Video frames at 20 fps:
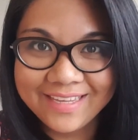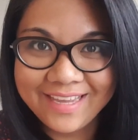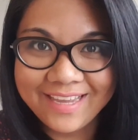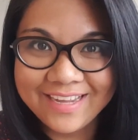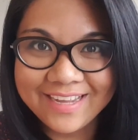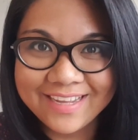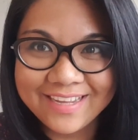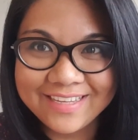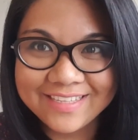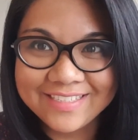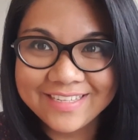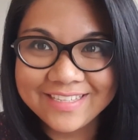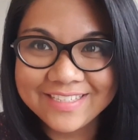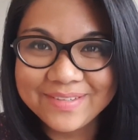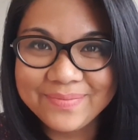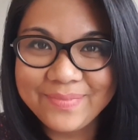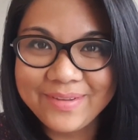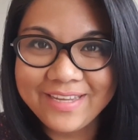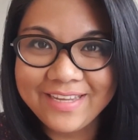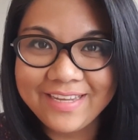Hey guys,
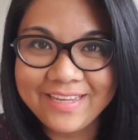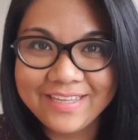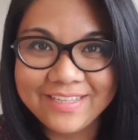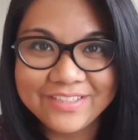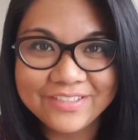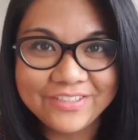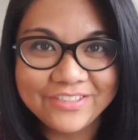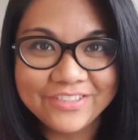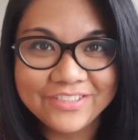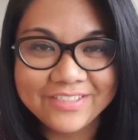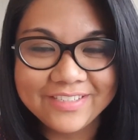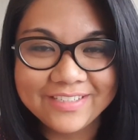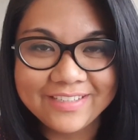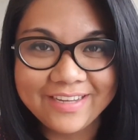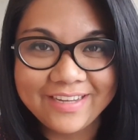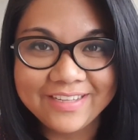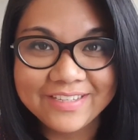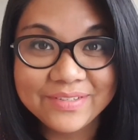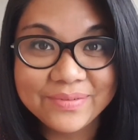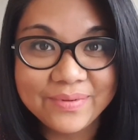it's me, Delicious
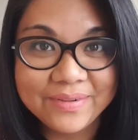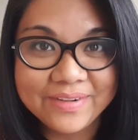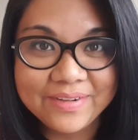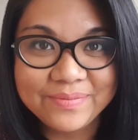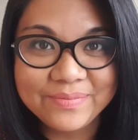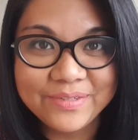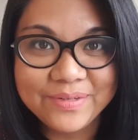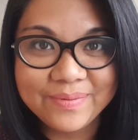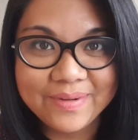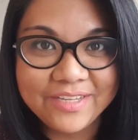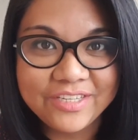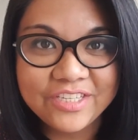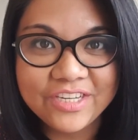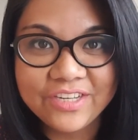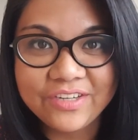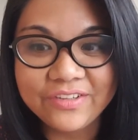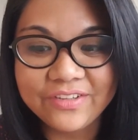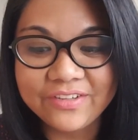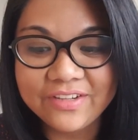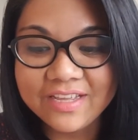Delights. Welcome to my
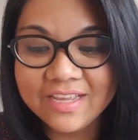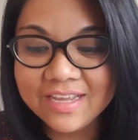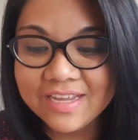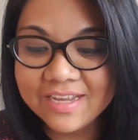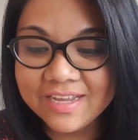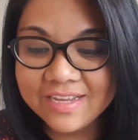channel.